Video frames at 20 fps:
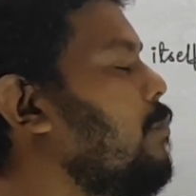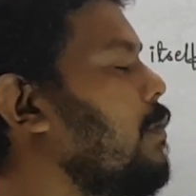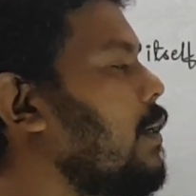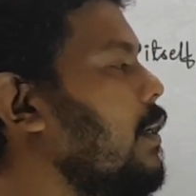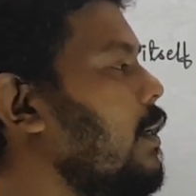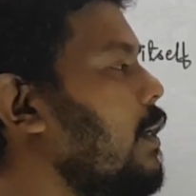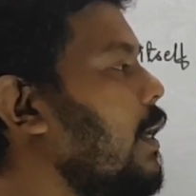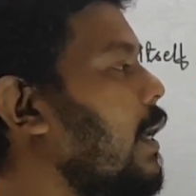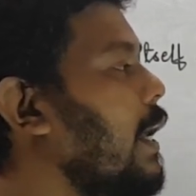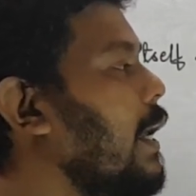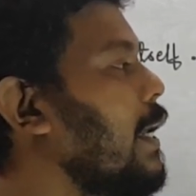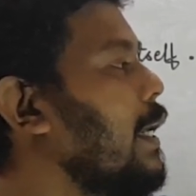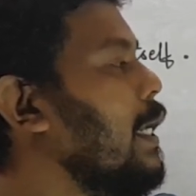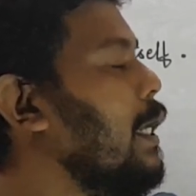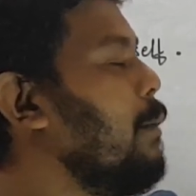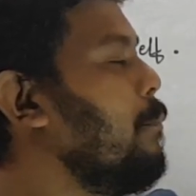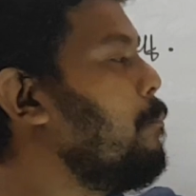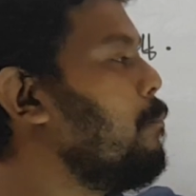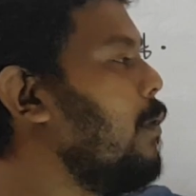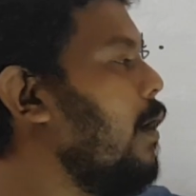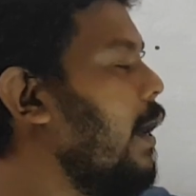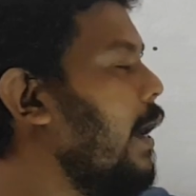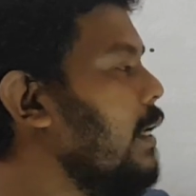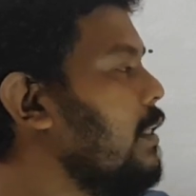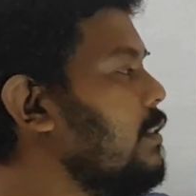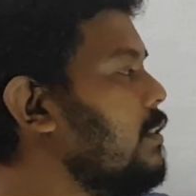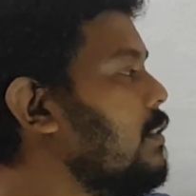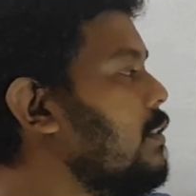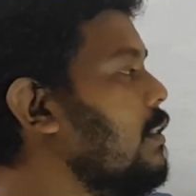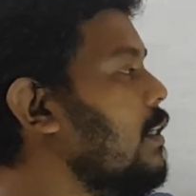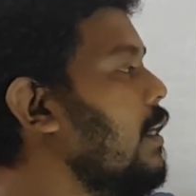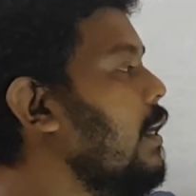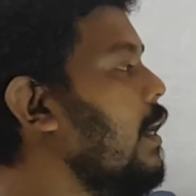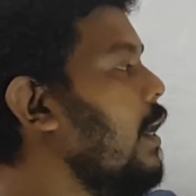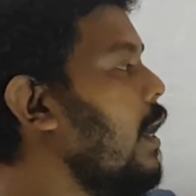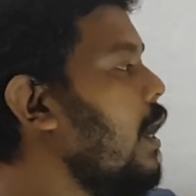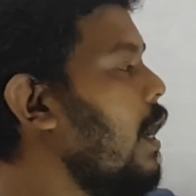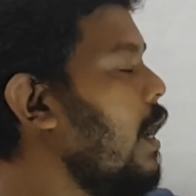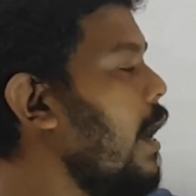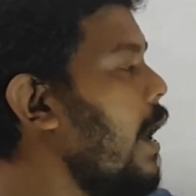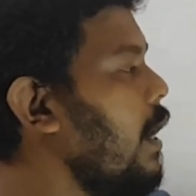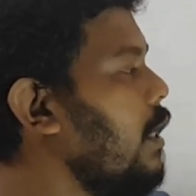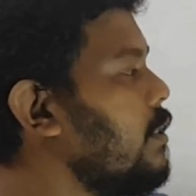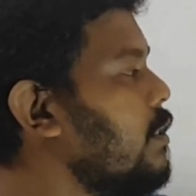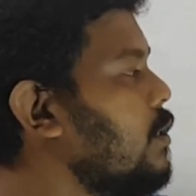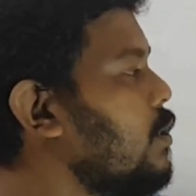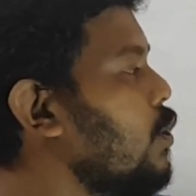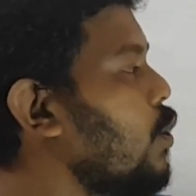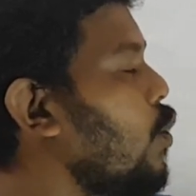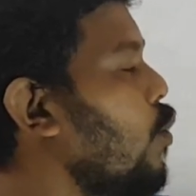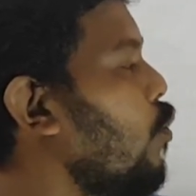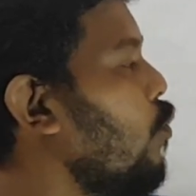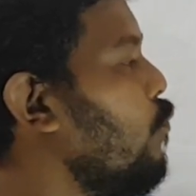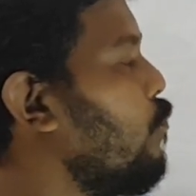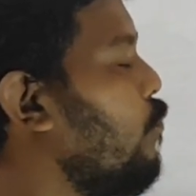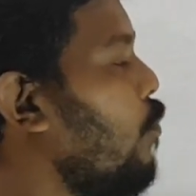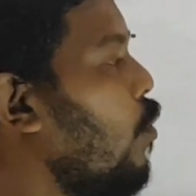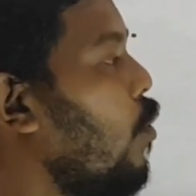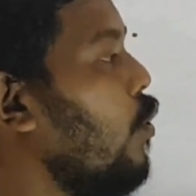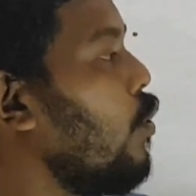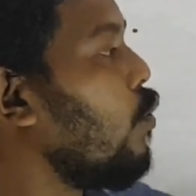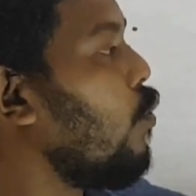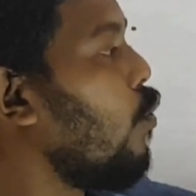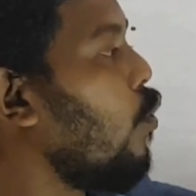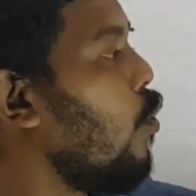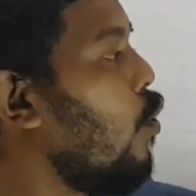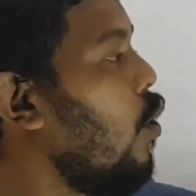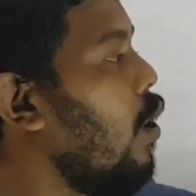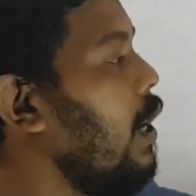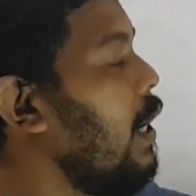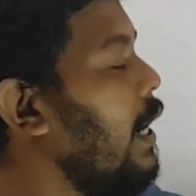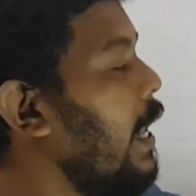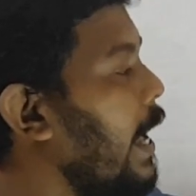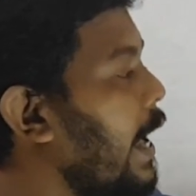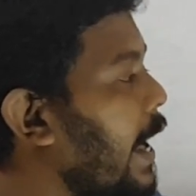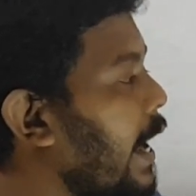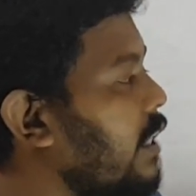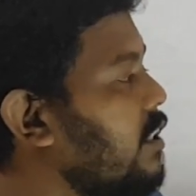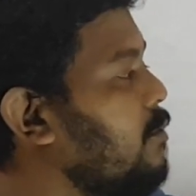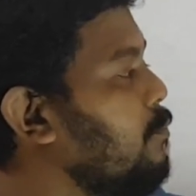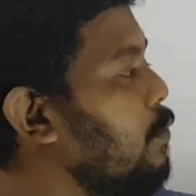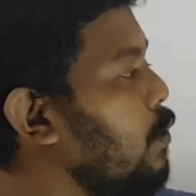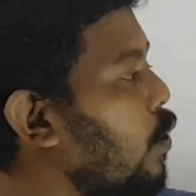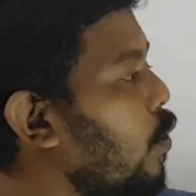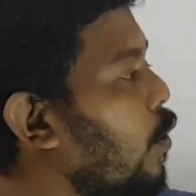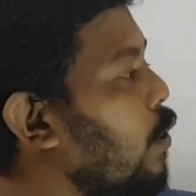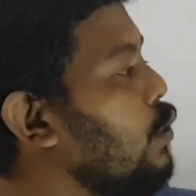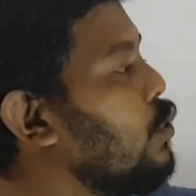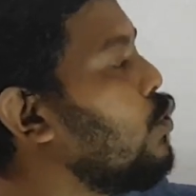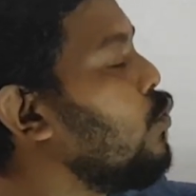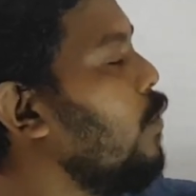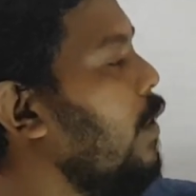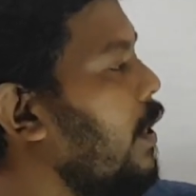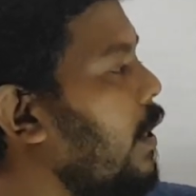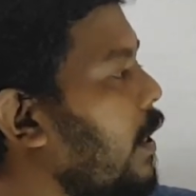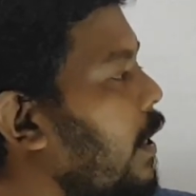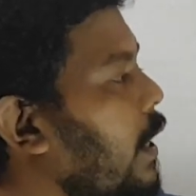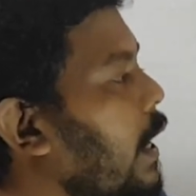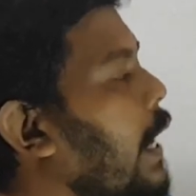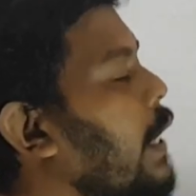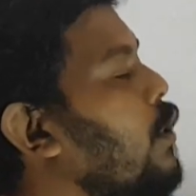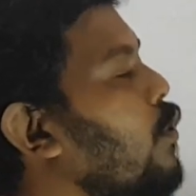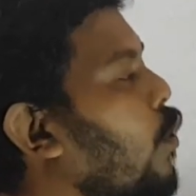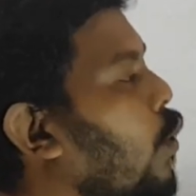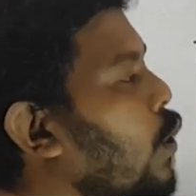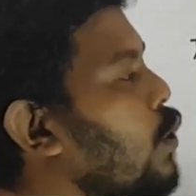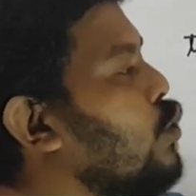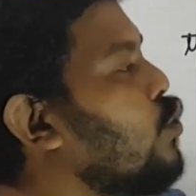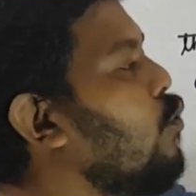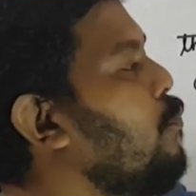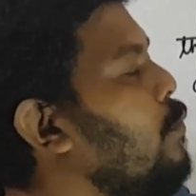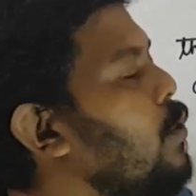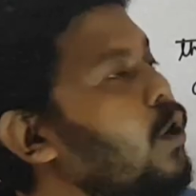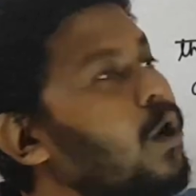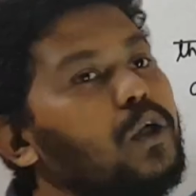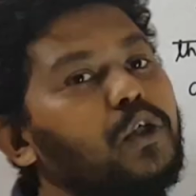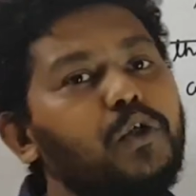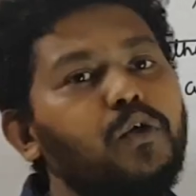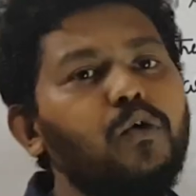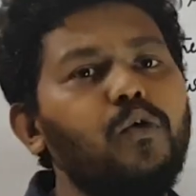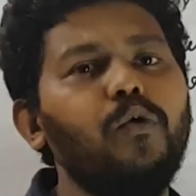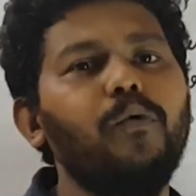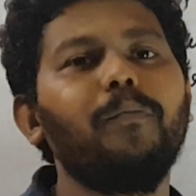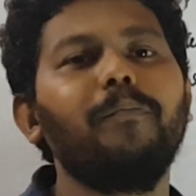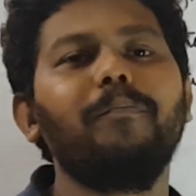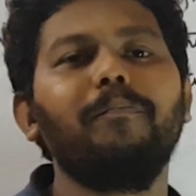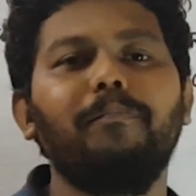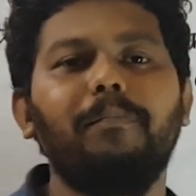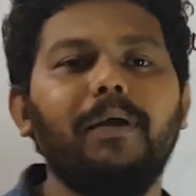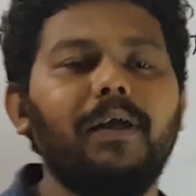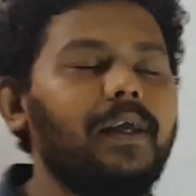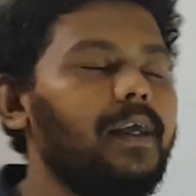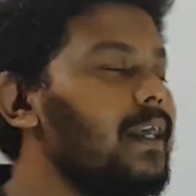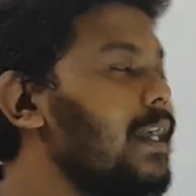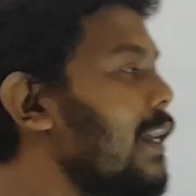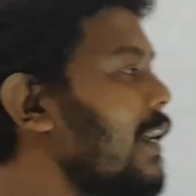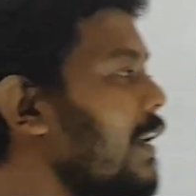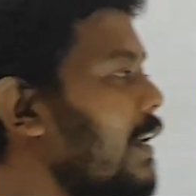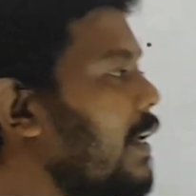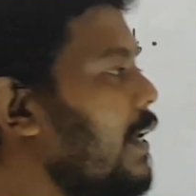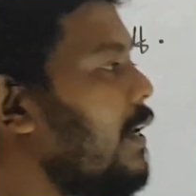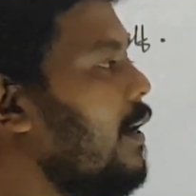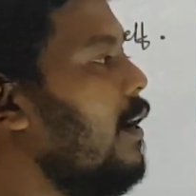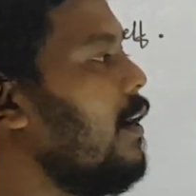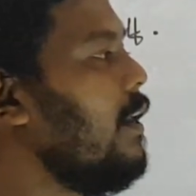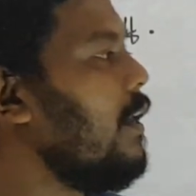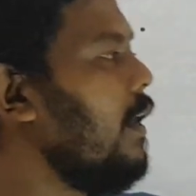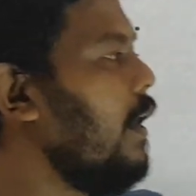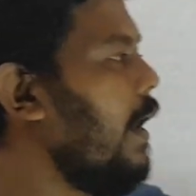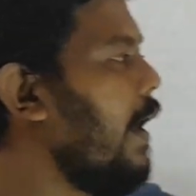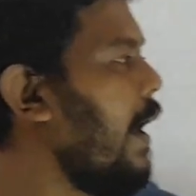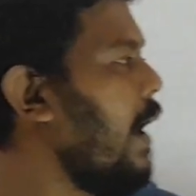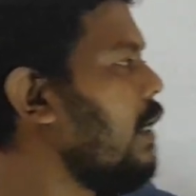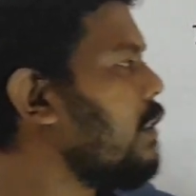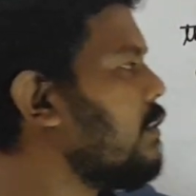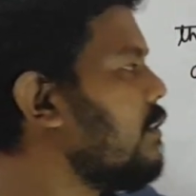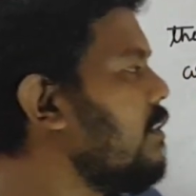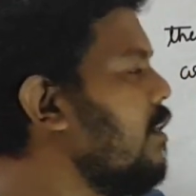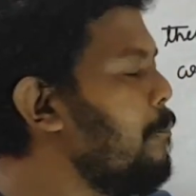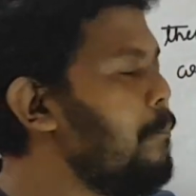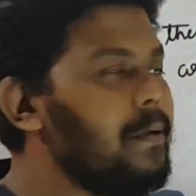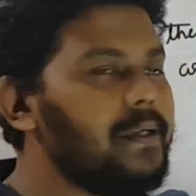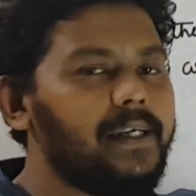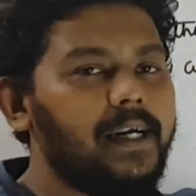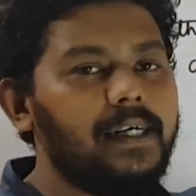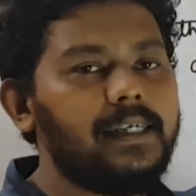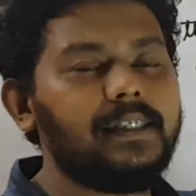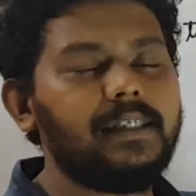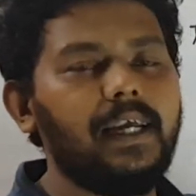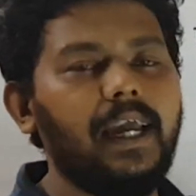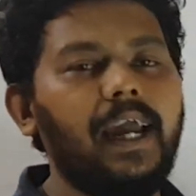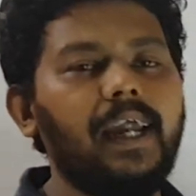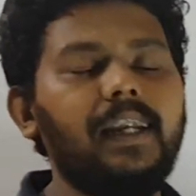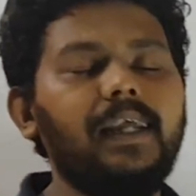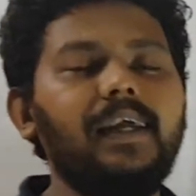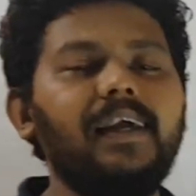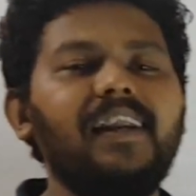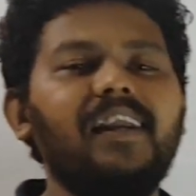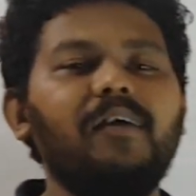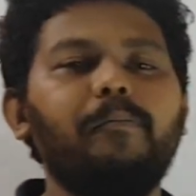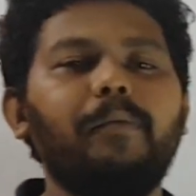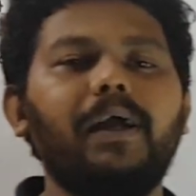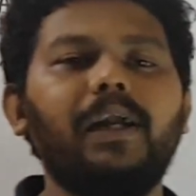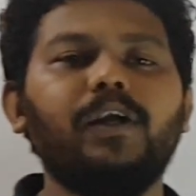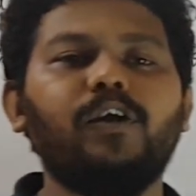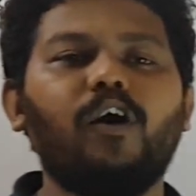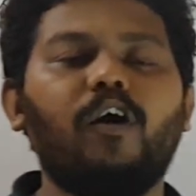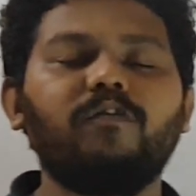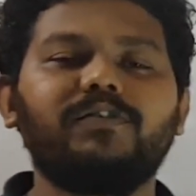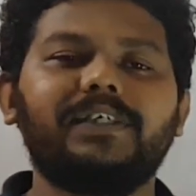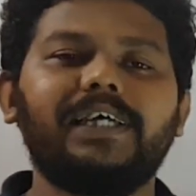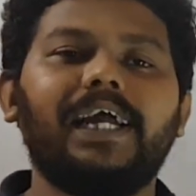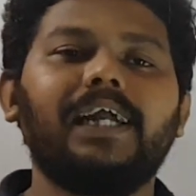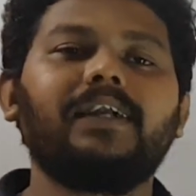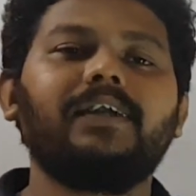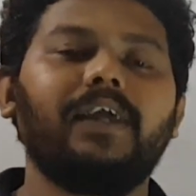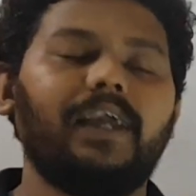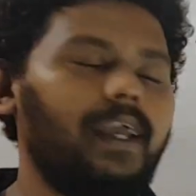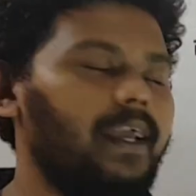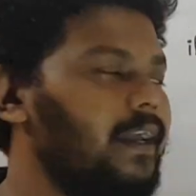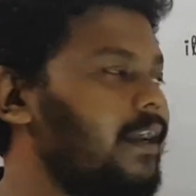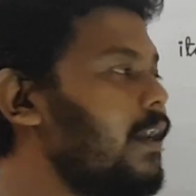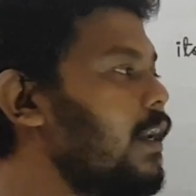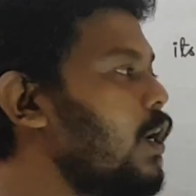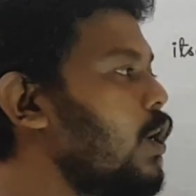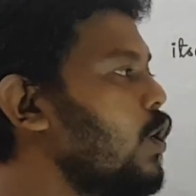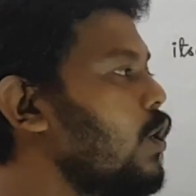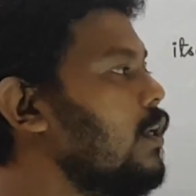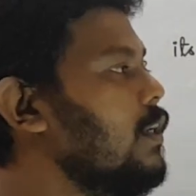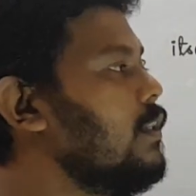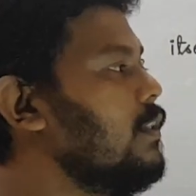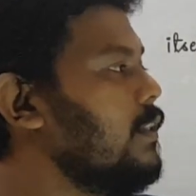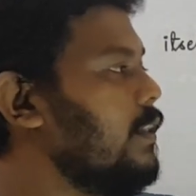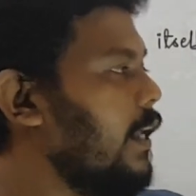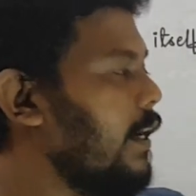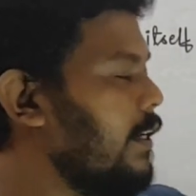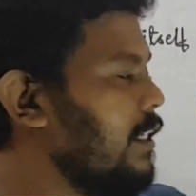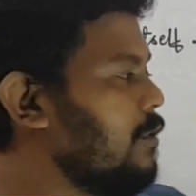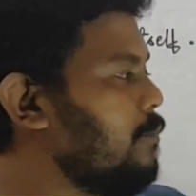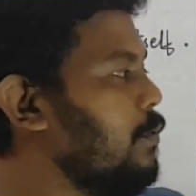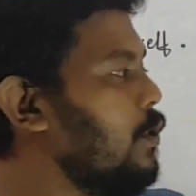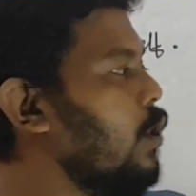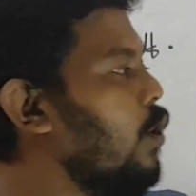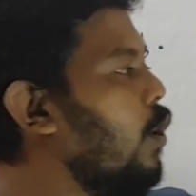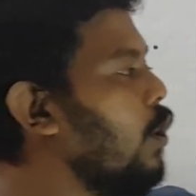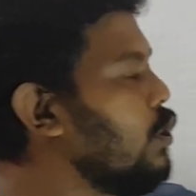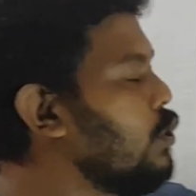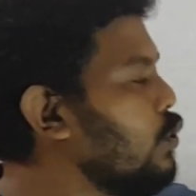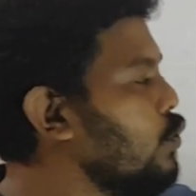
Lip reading: B implies x, for all x belongs to A, it also belongs to B. Here X represents any element of set A, that is belongs